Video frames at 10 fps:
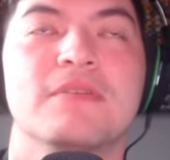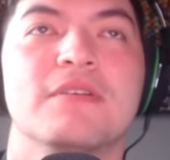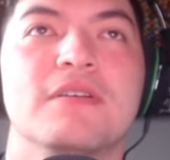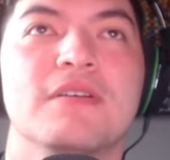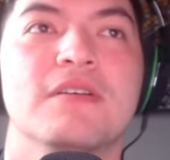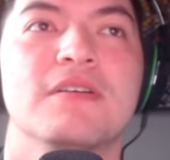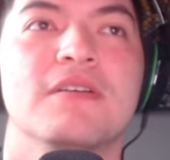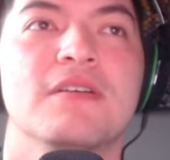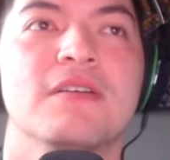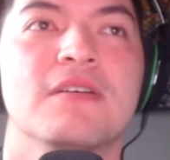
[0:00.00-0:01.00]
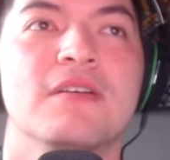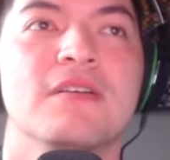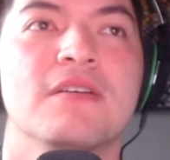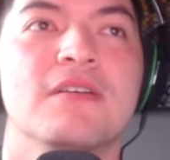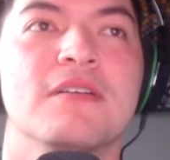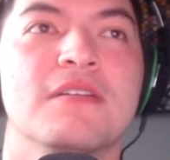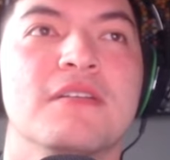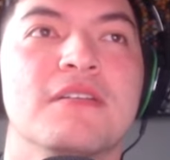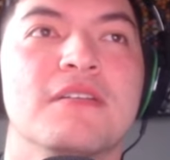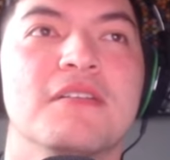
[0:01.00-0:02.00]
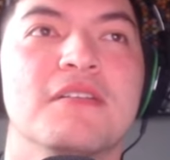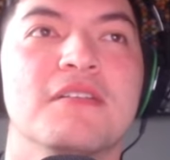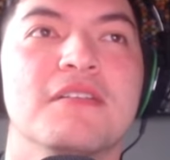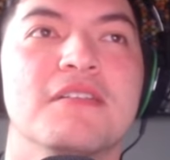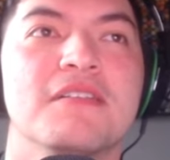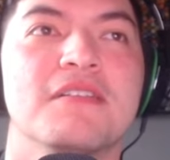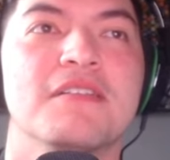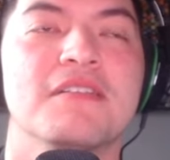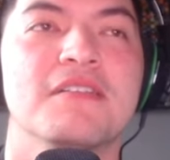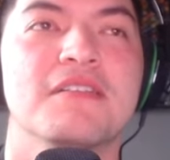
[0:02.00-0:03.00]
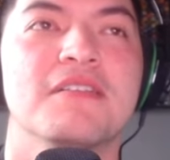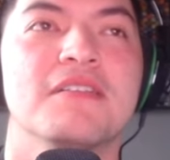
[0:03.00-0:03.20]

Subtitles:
This person isn't speaking.